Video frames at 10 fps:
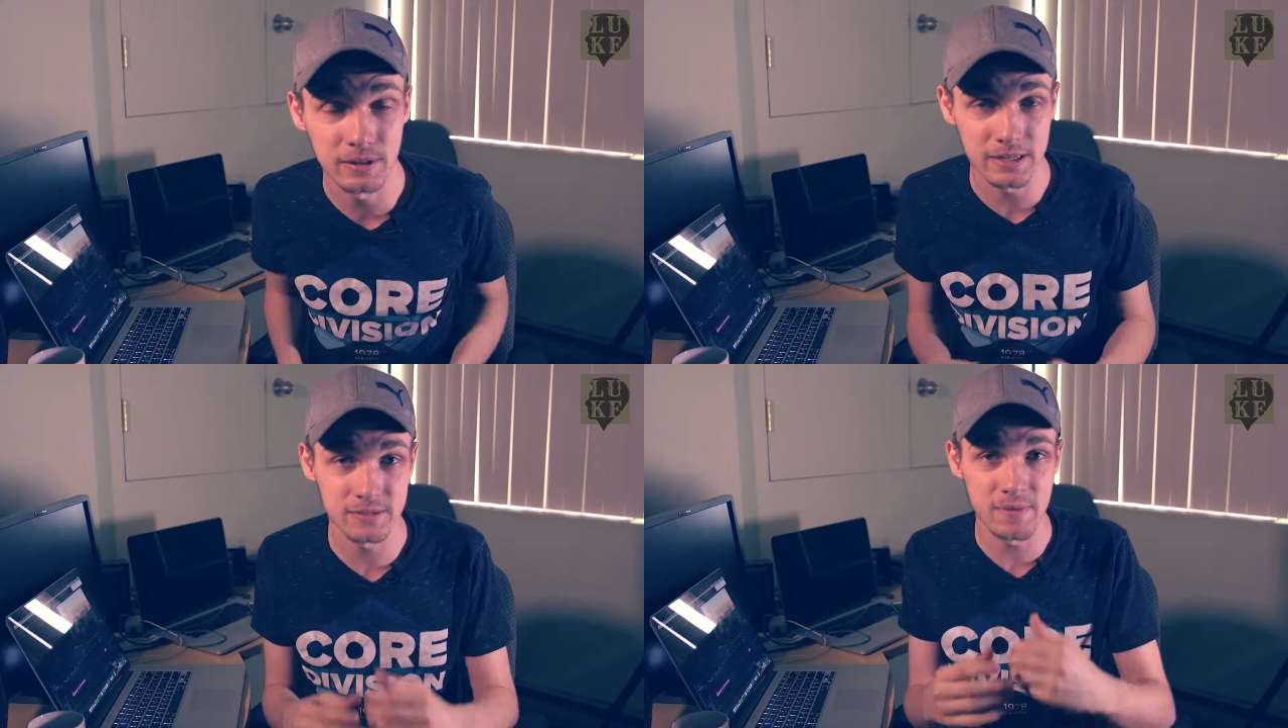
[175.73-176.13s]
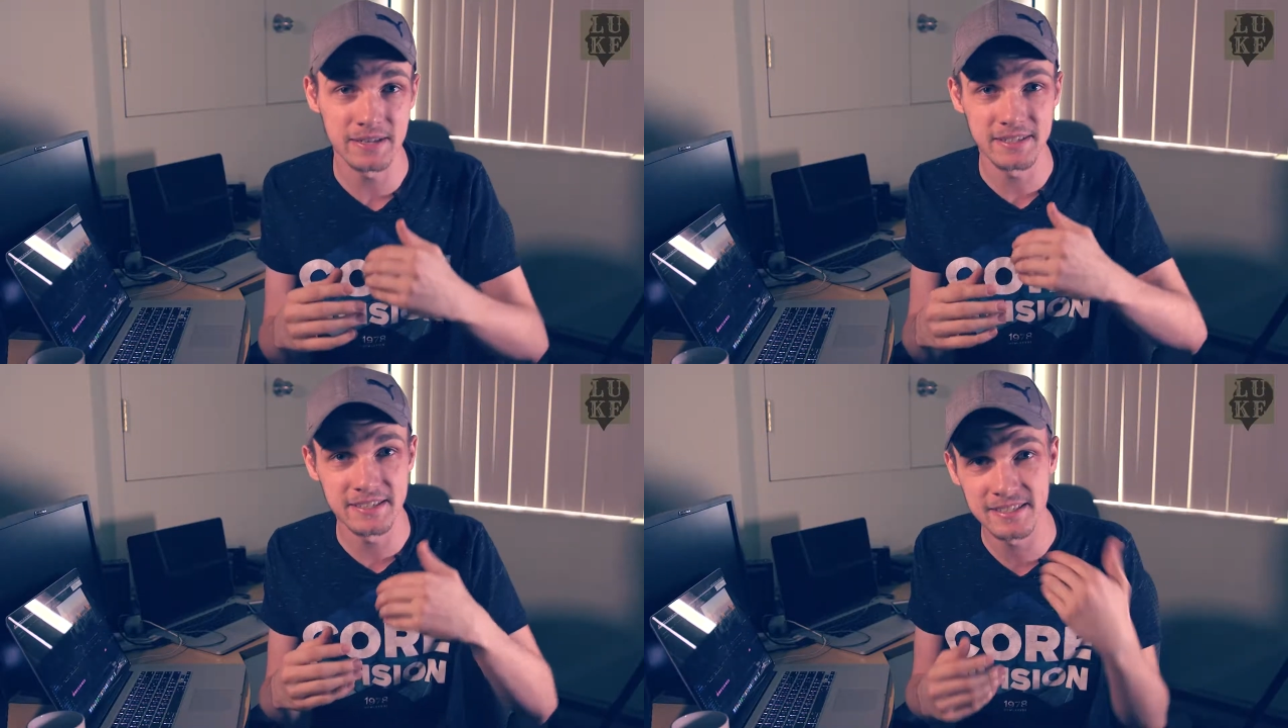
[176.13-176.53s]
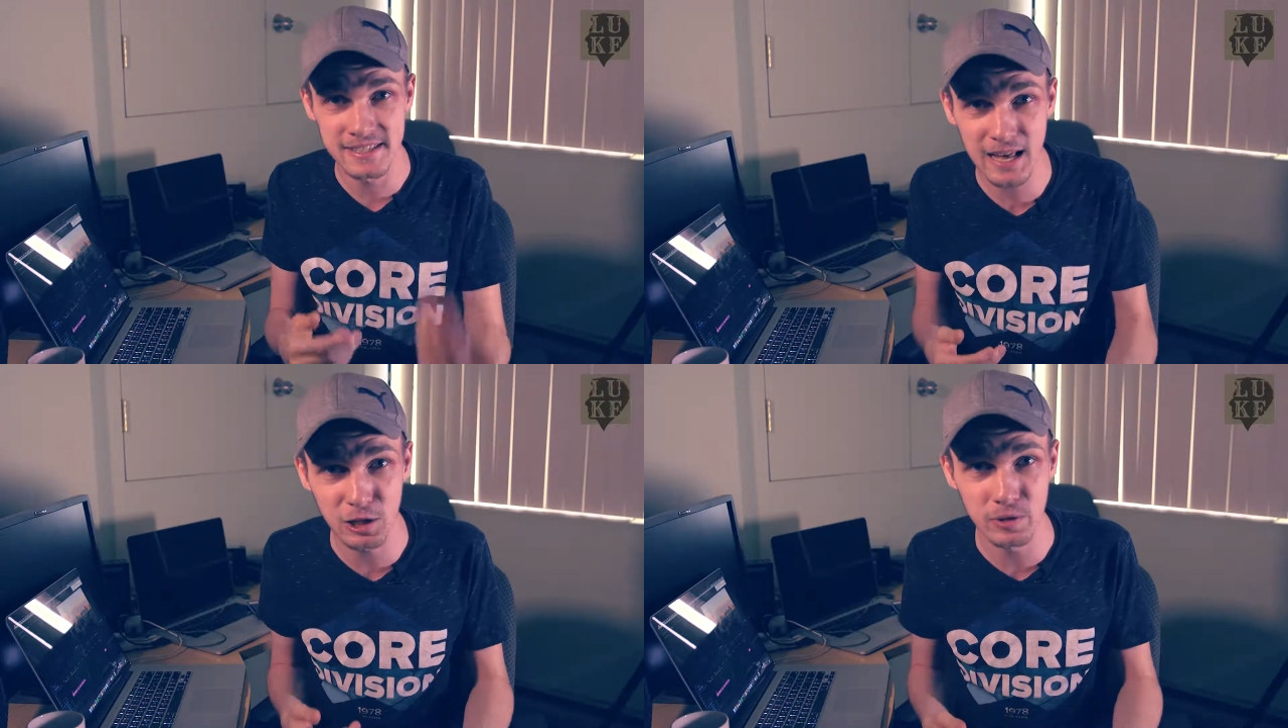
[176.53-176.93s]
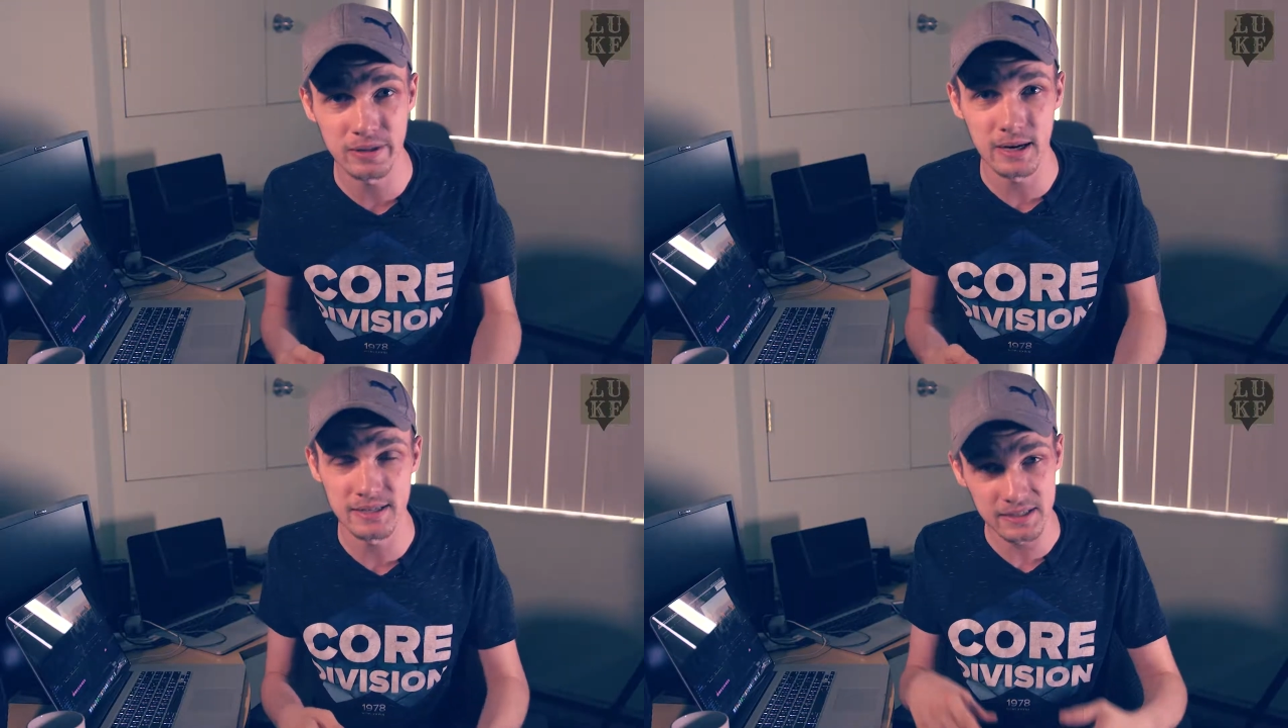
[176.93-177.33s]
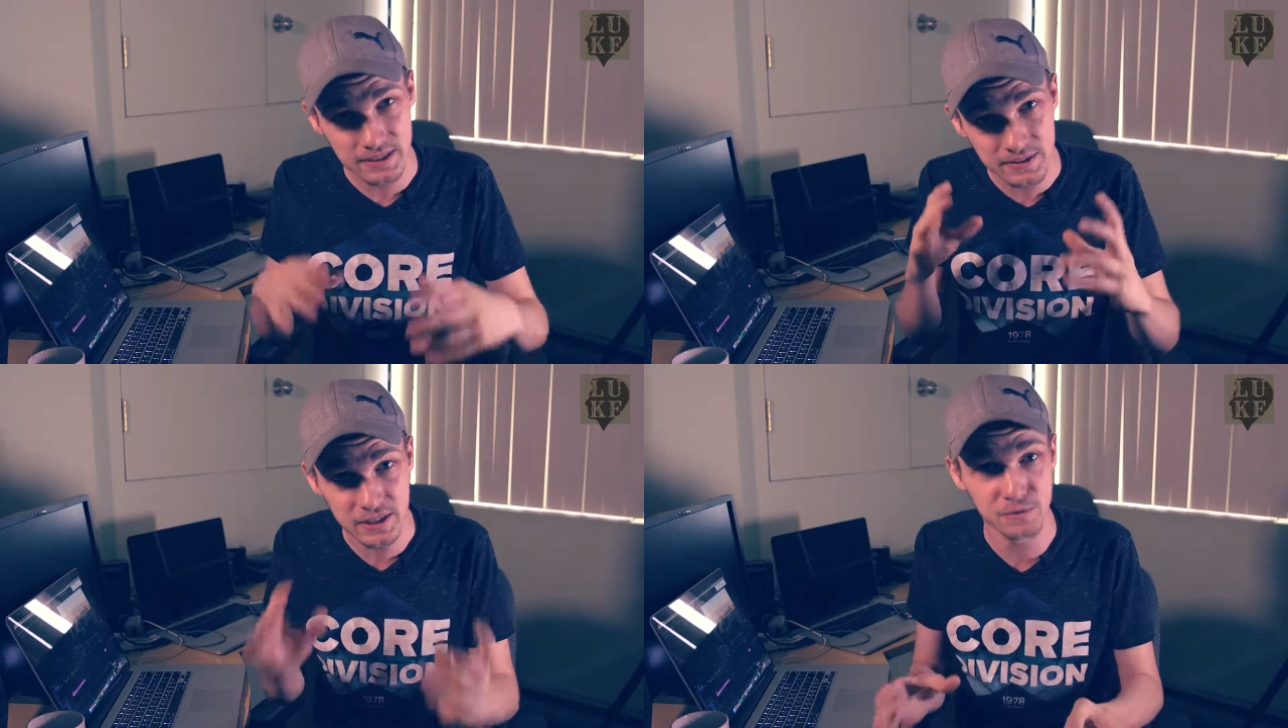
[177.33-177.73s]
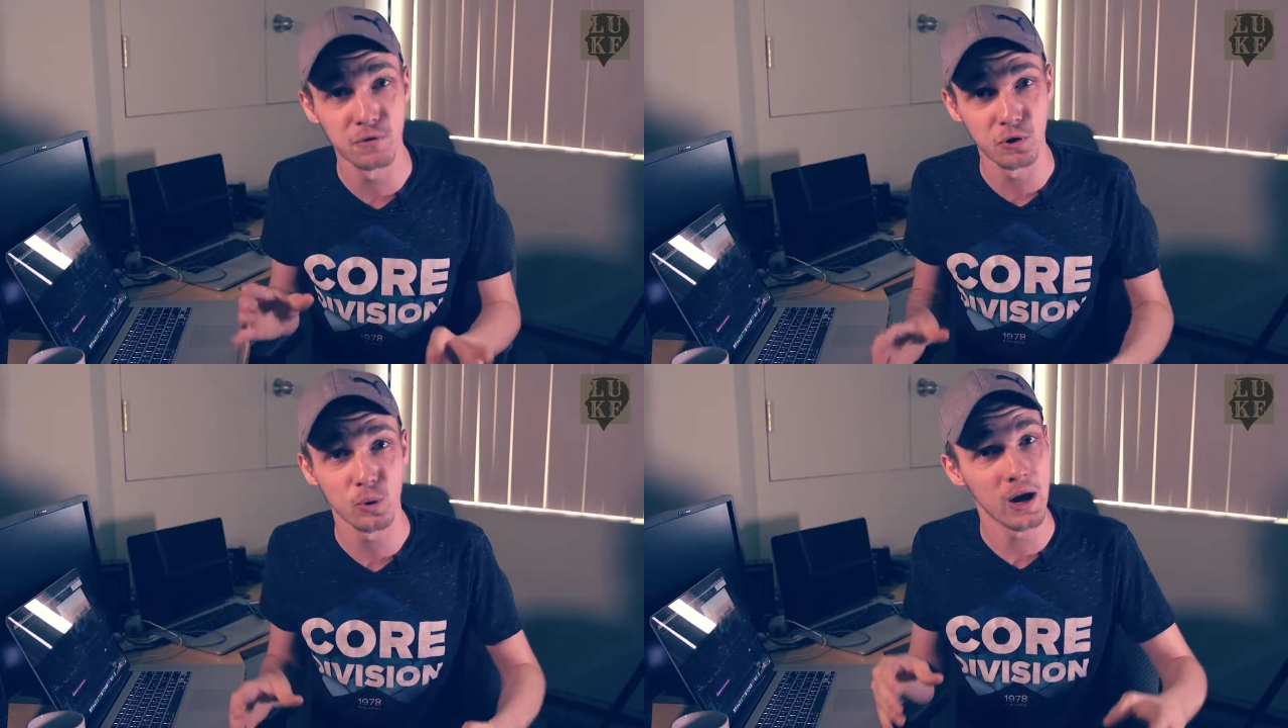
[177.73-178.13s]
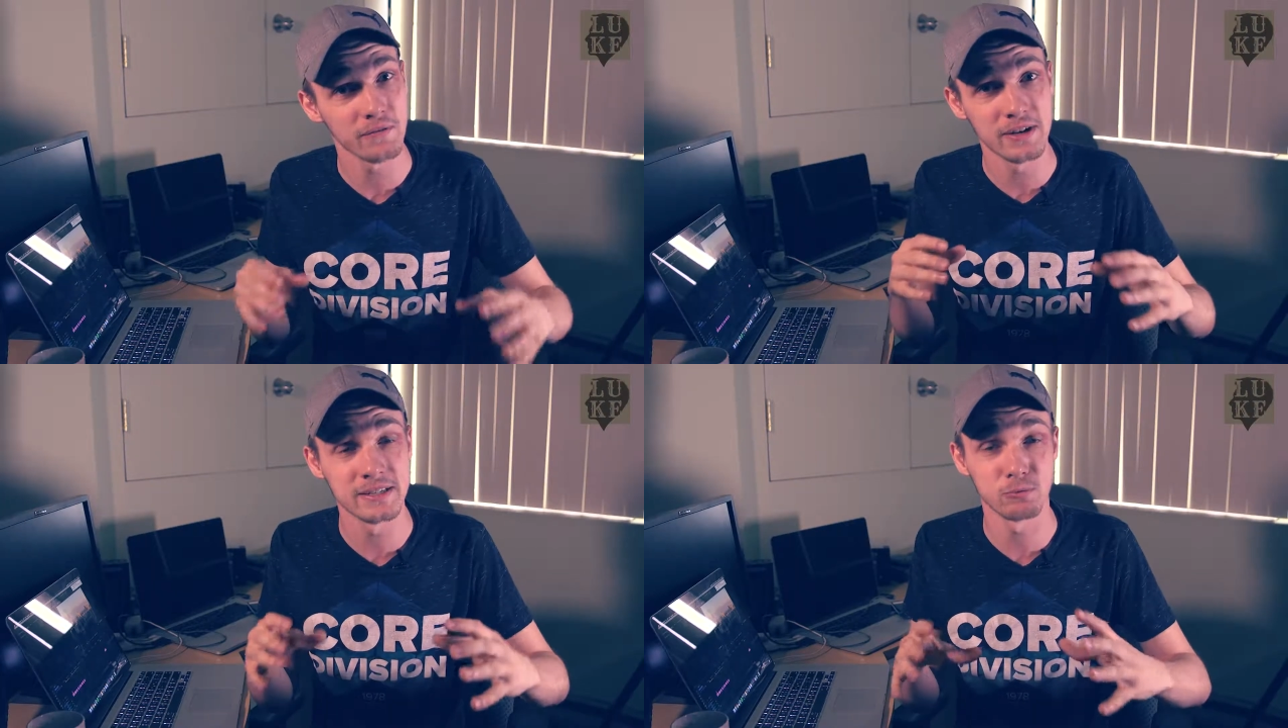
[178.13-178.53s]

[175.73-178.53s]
It's meant to sell you the idea that this photograph